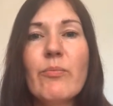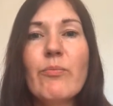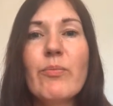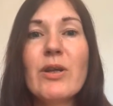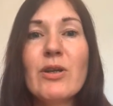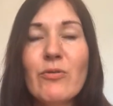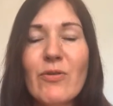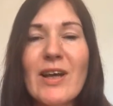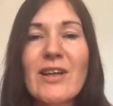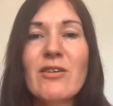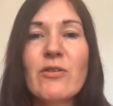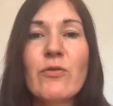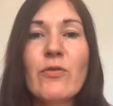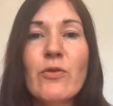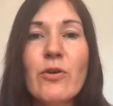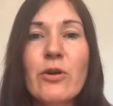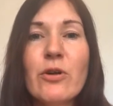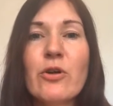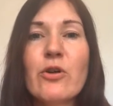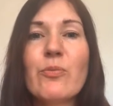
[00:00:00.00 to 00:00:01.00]
been rendered
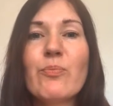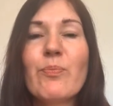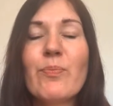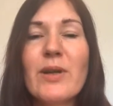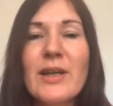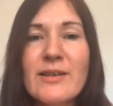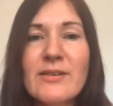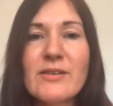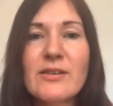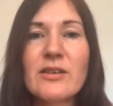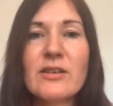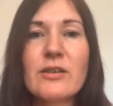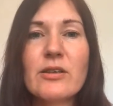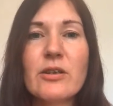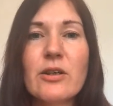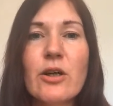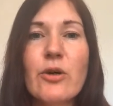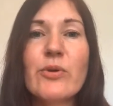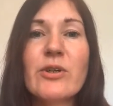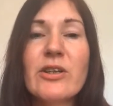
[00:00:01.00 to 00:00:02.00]
further complicit
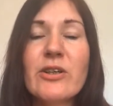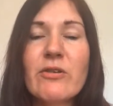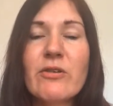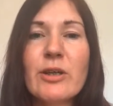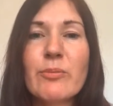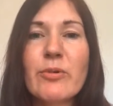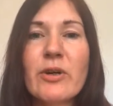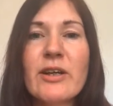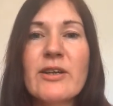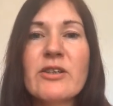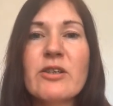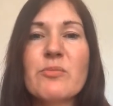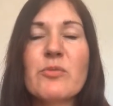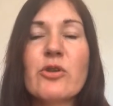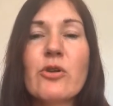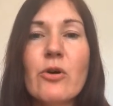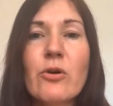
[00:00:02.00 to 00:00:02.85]
with neoliberalism's